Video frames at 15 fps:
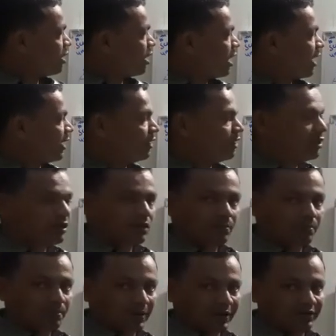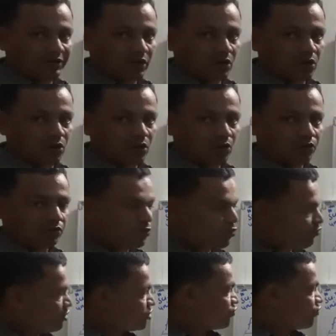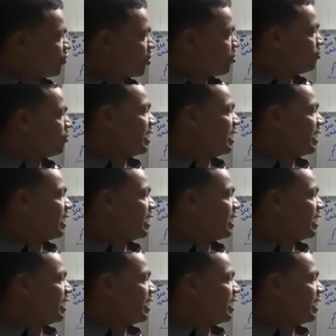and pentagon, which form